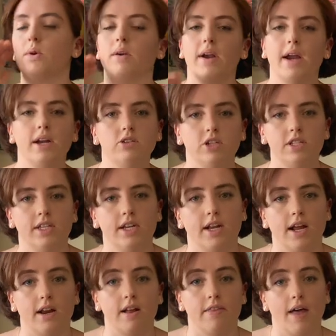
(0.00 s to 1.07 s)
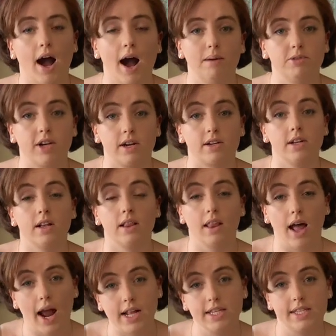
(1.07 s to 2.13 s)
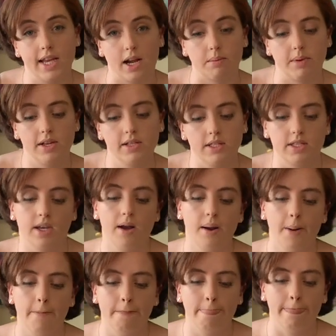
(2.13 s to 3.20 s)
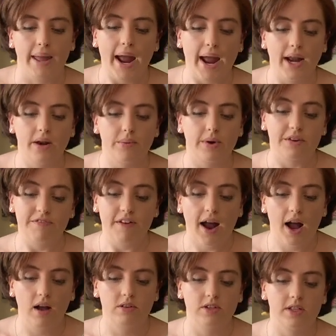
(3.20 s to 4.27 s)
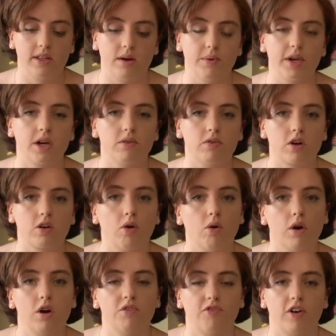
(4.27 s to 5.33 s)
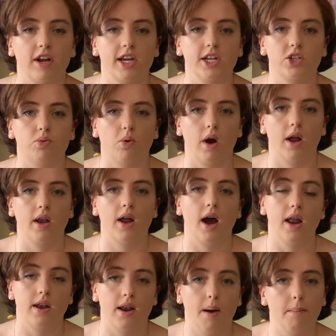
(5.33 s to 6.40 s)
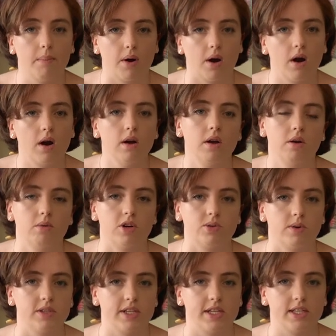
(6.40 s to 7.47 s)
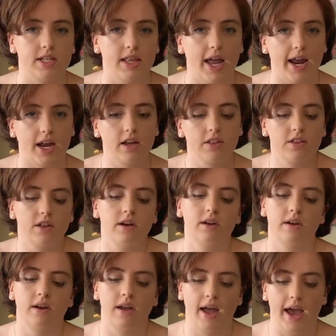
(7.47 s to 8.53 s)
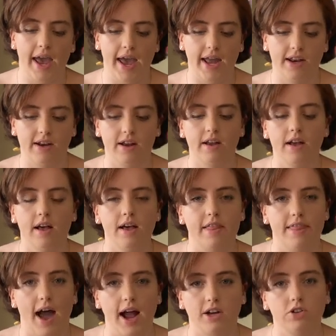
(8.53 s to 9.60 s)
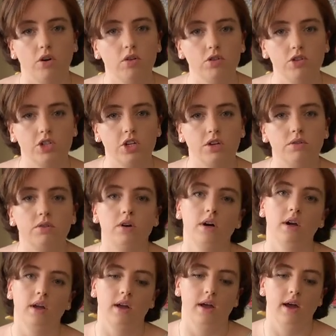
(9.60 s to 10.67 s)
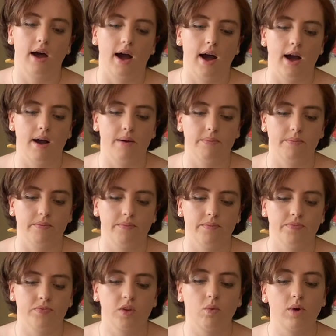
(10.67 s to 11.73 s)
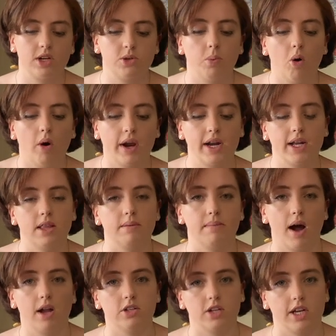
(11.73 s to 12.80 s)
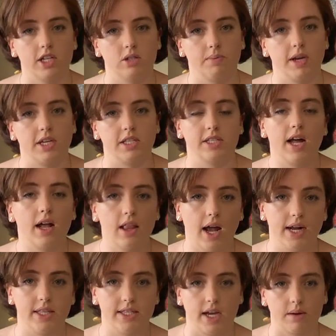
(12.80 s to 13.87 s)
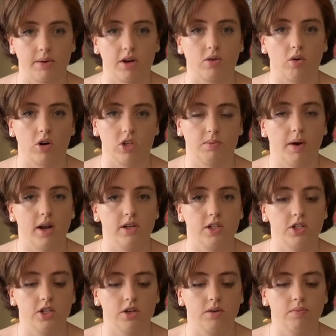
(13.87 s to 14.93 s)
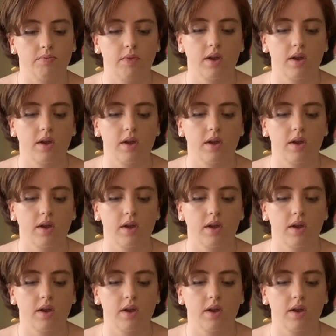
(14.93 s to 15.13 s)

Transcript: we were interested in the object line segments, and we found that we could record for each one a number, which was its length, and that told you um, which point in the moduli space that line segment corresponded to.